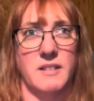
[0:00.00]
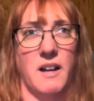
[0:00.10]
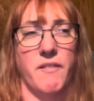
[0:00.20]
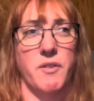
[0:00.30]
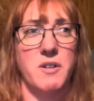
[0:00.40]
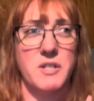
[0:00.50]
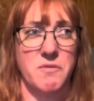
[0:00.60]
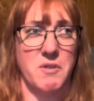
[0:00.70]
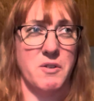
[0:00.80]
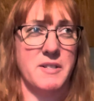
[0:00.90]
of Thorns and
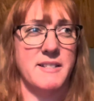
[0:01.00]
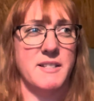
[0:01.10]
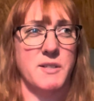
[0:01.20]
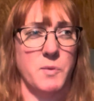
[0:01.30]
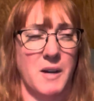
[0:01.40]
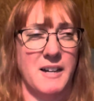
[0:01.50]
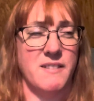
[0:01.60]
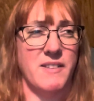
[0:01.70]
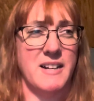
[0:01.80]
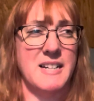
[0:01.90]
Roses as well.
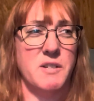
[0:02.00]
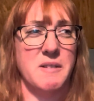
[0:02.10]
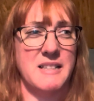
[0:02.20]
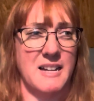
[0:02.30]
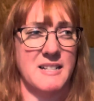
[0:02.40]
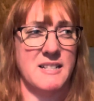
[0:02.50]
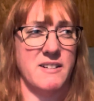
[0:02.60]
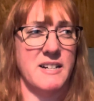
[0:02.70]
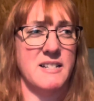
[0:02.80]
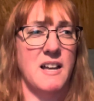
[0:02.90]
If I need to read that
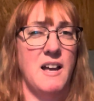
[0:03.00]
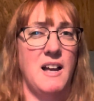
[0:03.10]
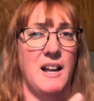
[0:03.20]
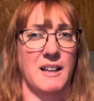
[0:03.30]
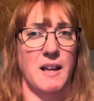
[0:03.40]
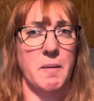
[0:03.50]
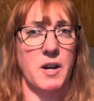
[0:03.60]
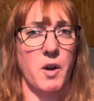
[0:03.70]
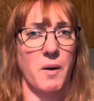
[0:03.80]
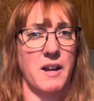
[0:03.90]
series, let me
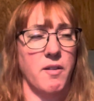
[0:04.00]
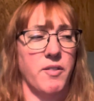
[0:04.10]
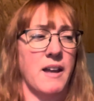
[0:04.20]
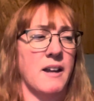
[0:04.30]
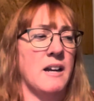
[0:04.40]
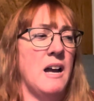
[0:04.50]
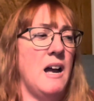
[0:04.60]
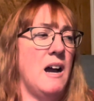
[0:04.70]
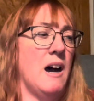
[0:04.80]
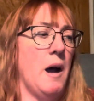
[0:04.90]
know what you think.
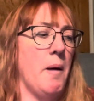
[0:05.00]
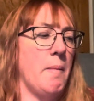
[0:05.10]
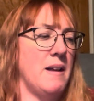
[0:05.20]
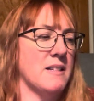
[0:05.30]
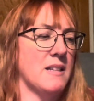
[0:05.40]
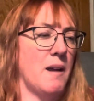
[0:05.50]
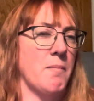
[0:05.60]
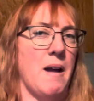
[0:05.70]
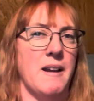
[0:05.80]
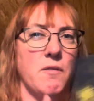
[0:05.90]
Um, as I said, I
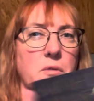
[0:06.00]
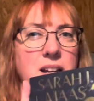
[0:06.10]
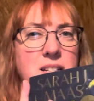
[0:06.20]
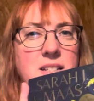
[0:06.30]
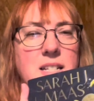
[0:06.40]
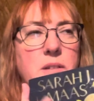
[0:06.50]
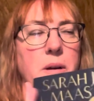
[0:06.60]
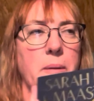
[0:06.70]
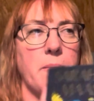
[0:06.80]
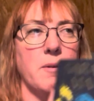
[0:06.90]
might wait to see
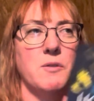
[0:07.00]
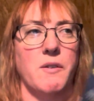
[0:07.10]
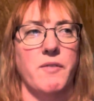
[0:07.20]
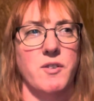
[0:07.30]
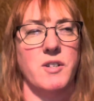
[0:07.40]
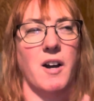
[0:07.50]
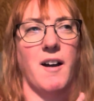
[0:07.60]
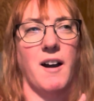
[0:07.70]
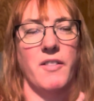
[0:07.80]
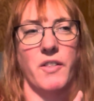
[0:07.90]
what people's reviews
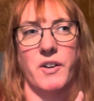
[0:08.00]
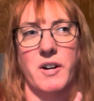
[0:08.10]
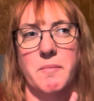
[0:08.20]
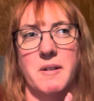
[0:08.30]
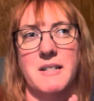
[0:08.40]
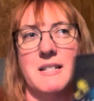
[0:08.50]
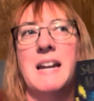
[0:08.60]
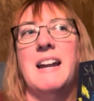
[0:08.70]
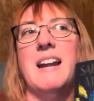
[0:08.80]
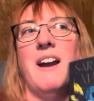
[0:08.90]
are on the third book to see
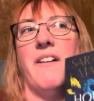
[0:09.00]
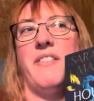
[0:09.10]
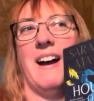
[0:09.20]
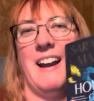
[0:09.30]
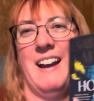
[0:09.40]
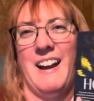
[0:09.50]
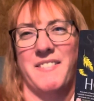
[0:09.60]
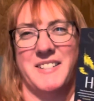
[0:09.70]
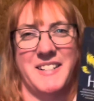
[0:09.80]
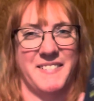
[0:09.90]
if I
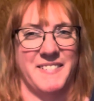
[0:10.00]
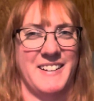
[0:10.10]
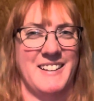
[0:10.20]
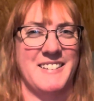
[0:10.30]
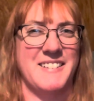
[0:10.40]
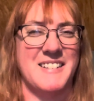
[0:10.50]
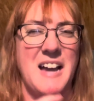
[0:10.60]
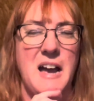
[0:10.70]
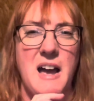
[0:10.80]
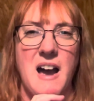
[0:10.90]
have to read those.
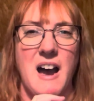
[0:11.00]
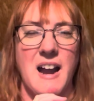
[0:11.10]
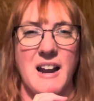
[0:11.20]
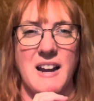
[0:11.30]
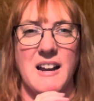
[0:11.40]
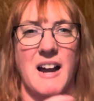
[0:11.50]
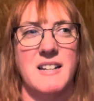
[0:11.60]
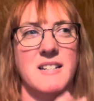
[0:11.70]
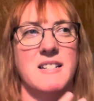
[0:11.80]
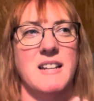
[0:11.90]
I, I
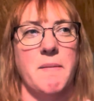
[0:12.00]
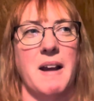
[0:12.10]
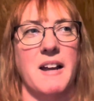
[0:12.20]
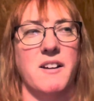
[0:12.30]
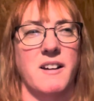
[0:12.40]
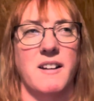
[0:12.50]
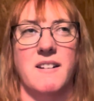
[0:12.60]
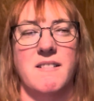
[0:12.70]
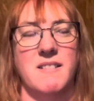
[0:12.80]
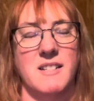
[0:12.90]
just, I mean, I
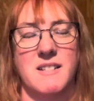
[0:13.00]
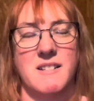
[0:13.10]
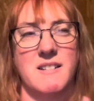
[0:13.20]
could just,